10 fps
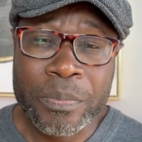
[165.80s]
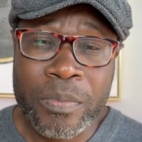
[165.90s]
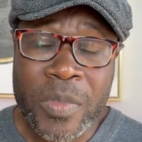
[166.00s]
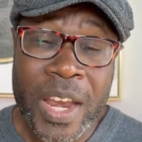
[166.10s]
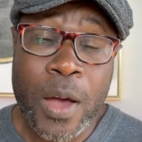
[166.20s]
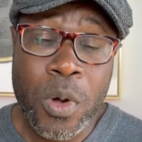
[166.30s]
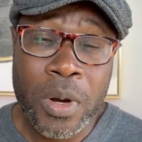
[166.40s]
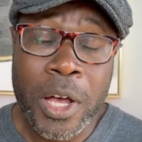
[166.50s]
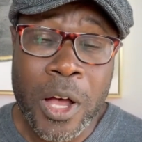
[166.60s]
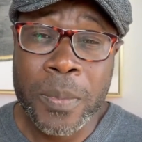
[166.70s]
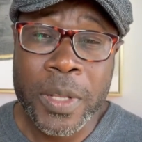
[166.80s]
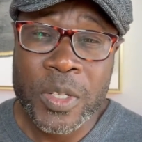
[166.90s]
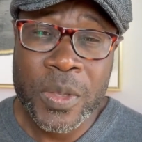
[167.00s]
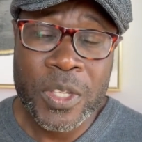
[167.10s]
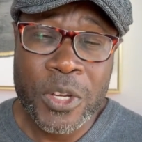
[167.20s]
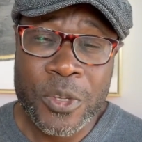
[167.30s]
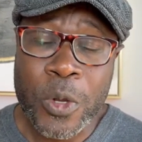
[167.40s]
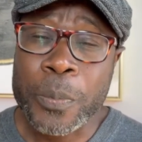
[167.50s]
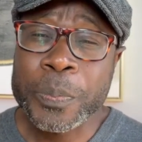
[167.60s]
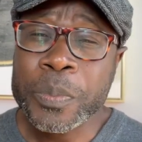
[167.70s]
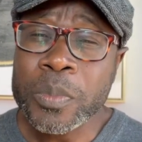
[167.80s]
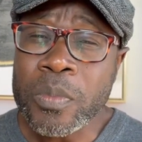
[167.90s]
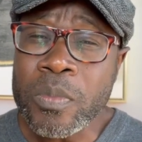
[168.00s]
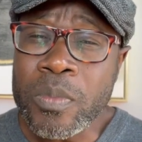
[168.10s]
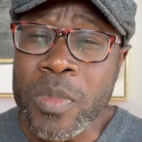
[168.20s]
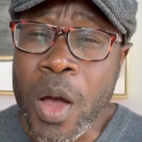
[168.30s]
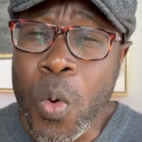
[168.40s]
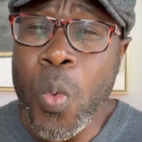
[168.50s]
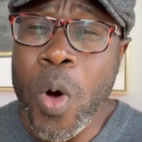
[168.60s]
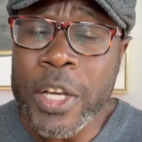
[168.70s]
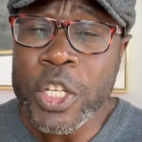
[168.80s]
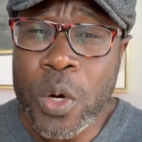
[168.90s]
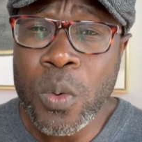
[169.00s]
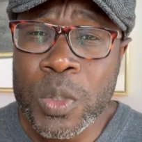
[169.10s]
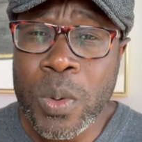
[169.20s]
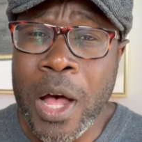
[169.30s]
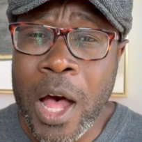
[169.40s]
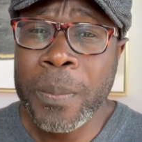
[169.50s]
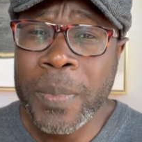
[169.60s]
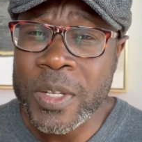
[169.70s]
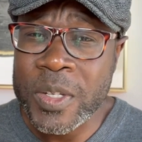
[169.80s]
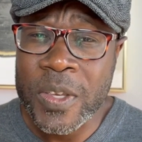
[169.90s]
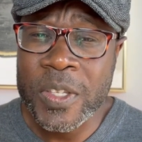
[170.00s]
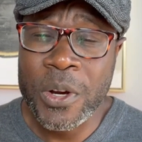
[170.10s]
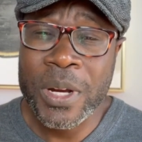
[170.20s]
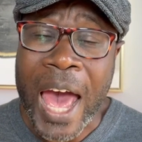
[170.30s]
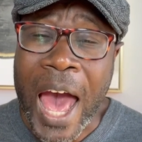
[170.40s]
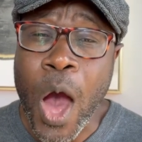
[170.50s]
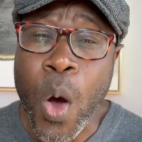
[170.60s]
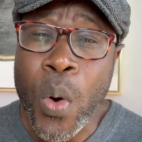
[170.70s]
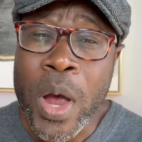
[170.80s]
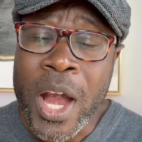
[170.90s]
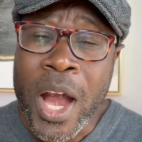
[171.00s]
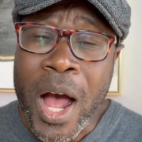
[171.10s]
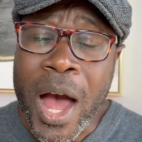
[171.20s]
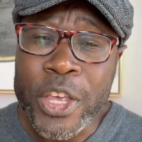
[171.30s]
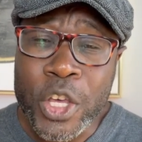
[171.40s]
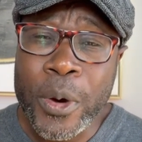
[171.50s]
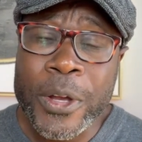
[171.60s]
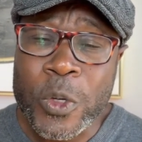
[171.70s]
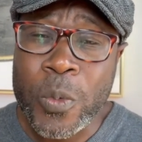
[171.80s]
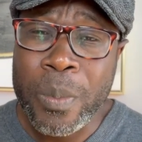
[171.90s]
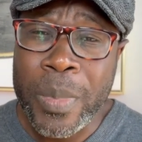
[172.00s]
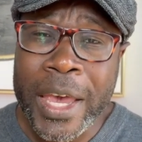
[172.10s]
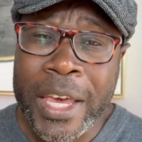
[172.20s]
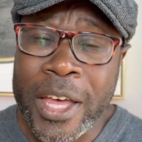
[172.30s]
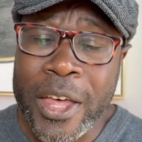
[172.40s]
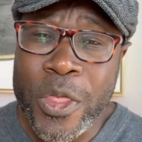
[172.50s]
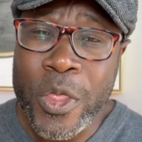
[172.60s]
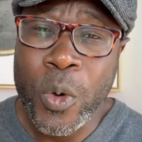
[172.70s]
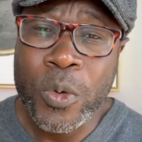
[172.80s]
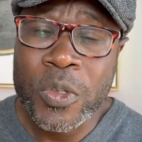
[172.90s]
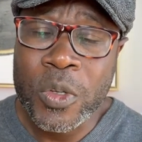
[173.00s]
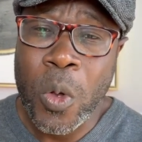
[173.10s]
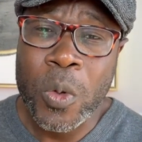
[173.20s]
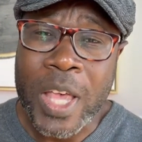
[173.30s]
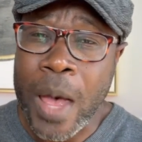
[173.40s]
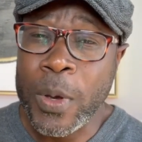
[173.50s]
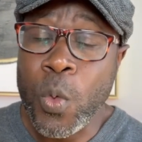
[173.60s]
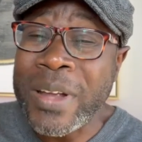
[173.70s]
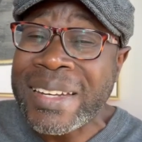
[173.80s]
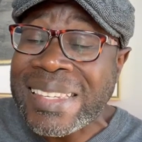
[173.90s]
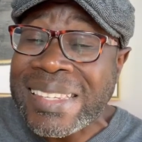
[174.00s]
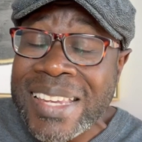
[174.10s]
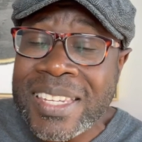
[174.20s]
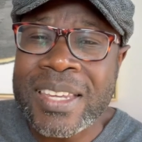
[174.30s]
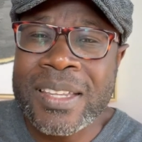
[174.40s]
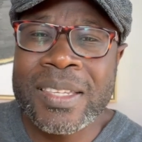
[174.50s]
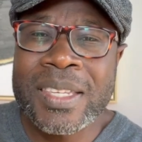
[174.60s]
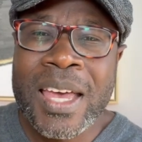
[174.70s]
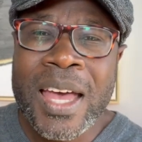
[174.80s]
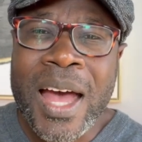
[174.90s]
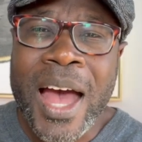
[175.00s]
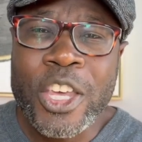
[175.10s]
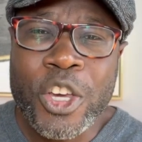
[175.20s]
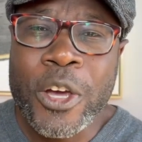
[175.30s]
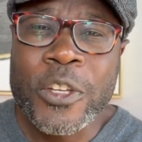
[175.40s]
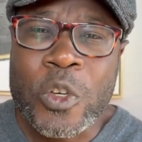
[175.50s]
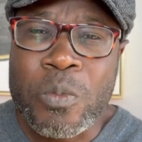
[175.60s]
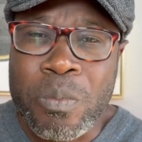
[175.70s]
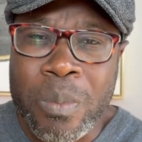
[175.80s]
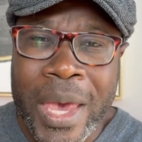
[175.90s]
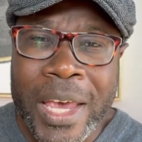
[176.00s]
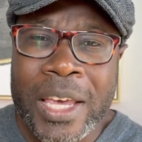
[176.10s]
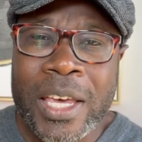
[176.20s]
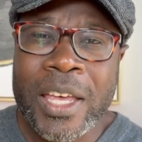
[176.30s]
that I want to accomplish this year. So what do you want to accomplish this year? And how are you going to make those goals happen? What decisions are you going to make